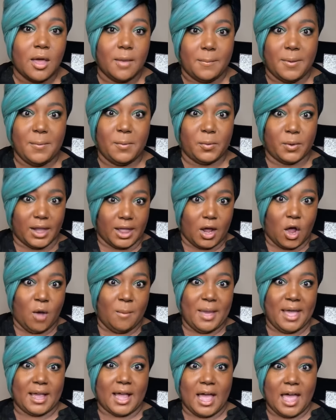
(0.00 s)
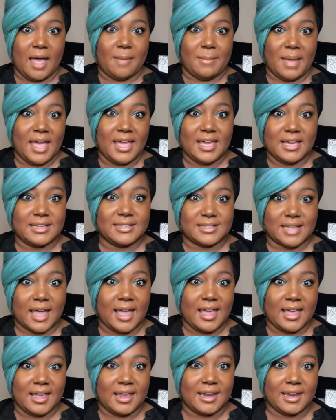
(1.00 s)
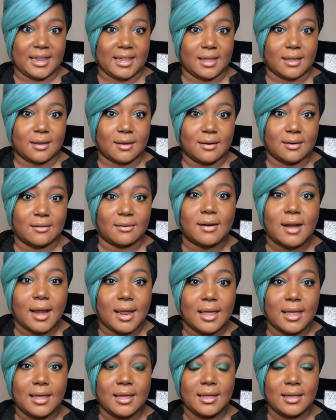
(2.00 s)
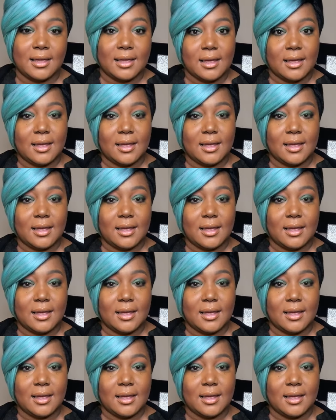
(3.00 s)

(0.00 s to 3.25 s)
People were like, oh my God, my anxiety right?